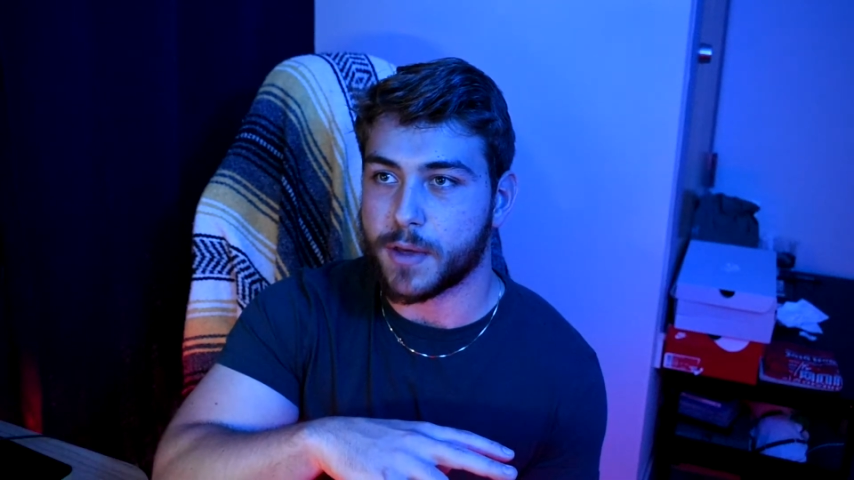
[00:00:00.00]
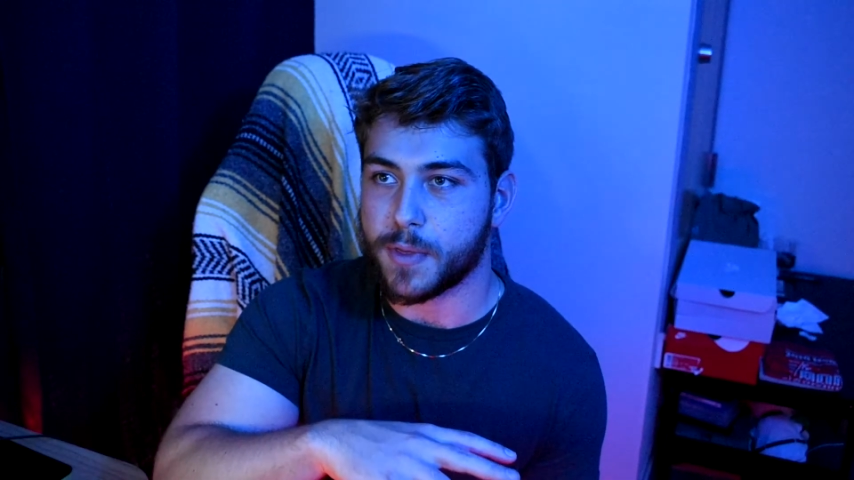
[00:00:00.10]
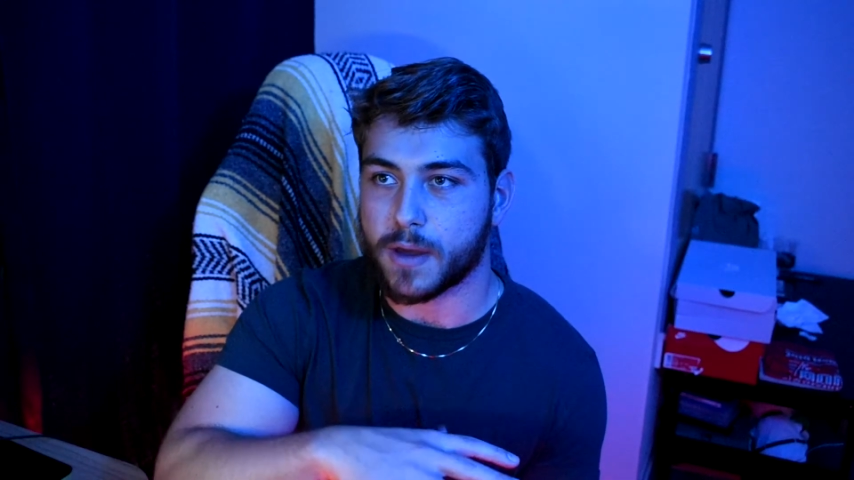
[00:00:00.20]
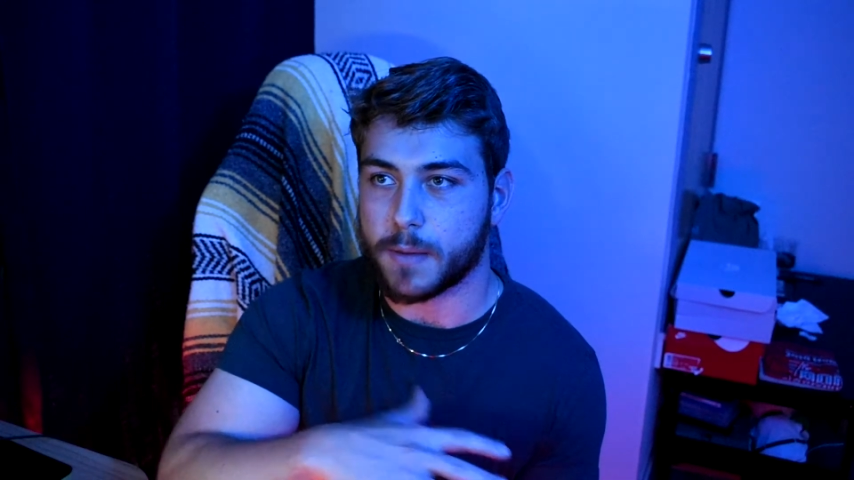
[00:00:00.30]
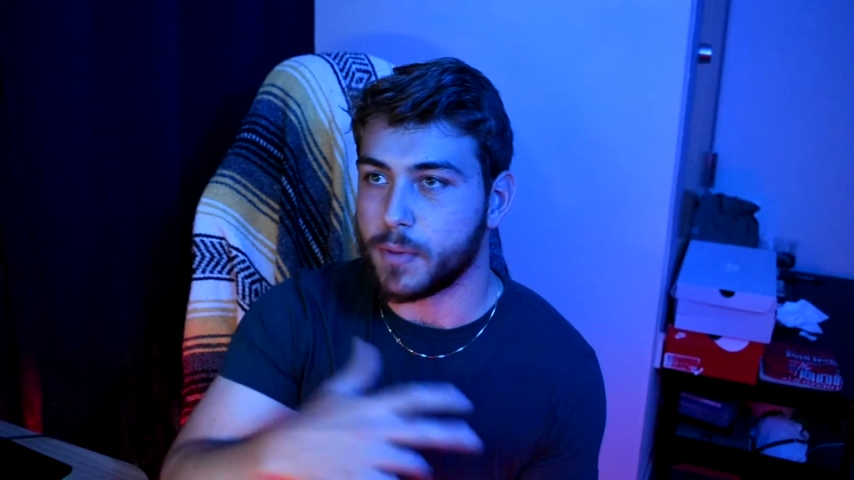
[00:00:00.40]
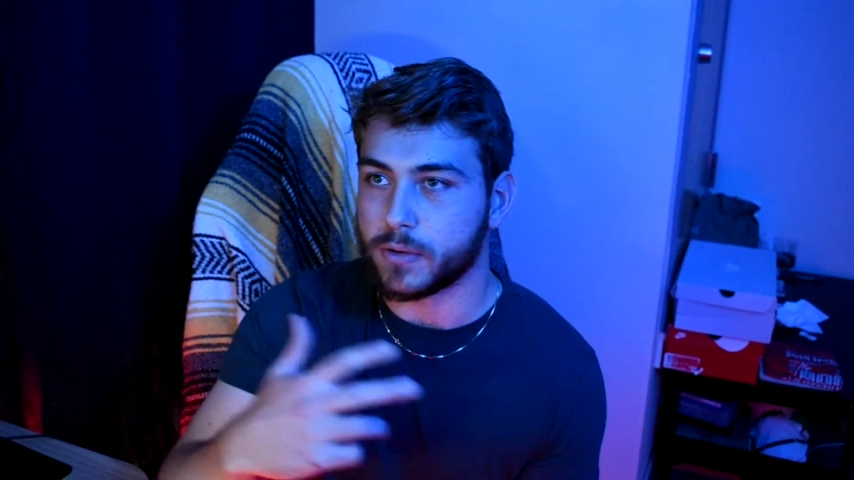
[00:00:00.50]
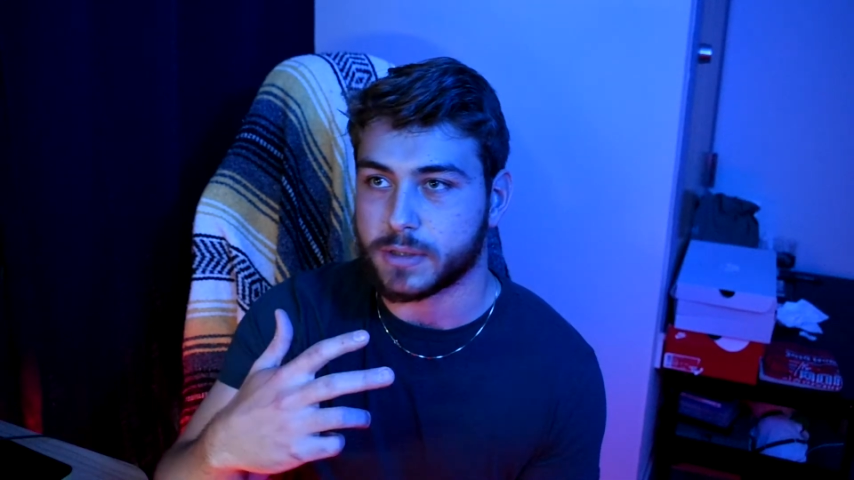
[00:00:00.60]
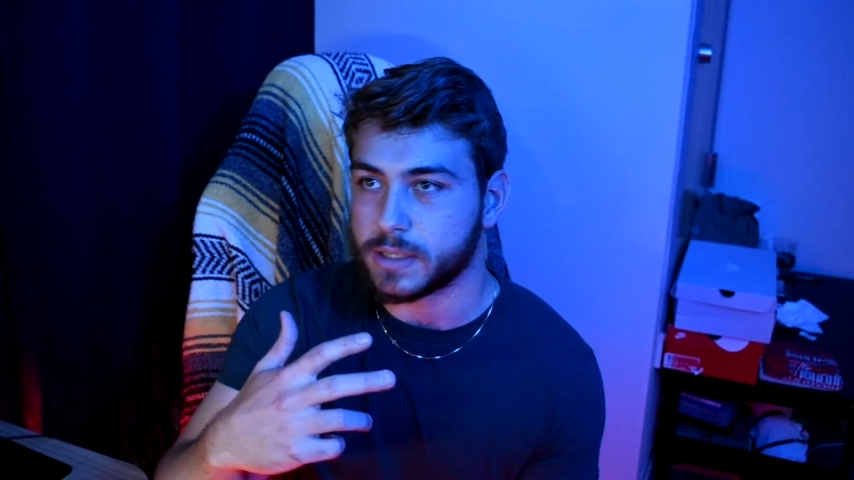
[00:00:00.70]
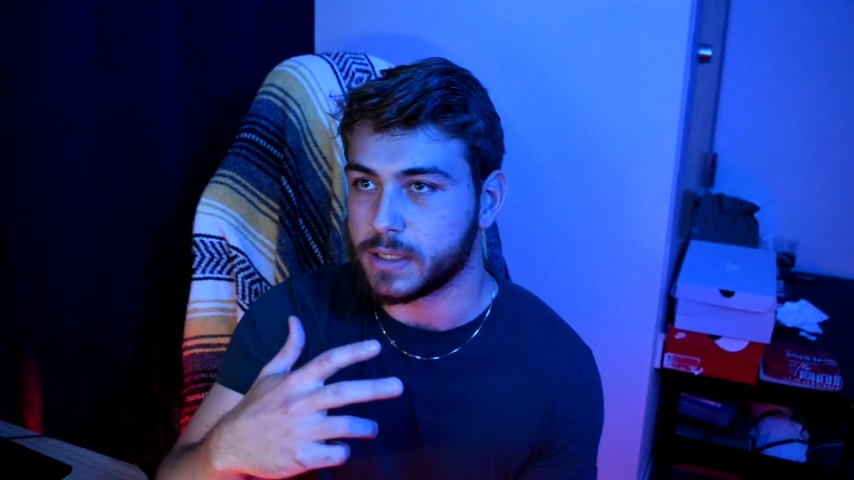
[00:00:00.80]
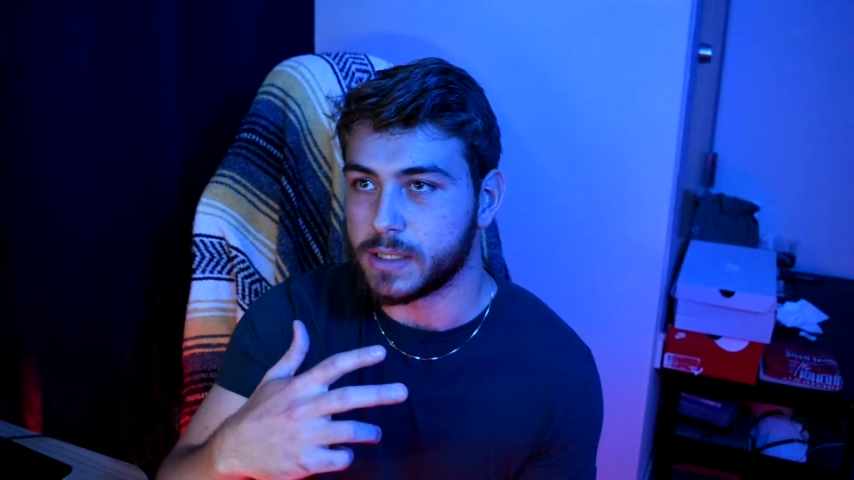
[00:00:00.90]
I think I
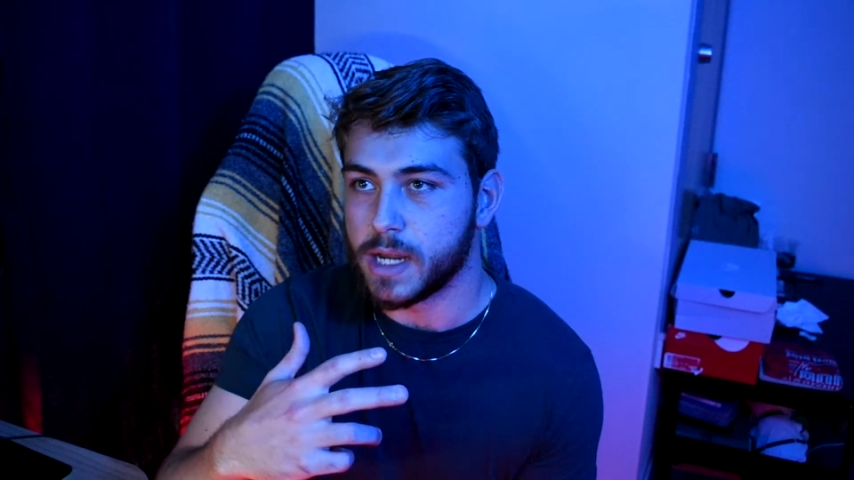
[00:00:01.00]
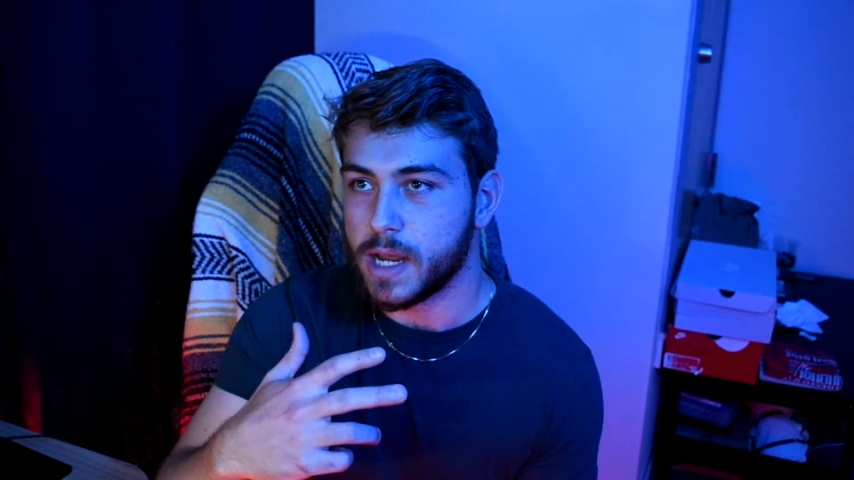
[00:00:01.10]
posted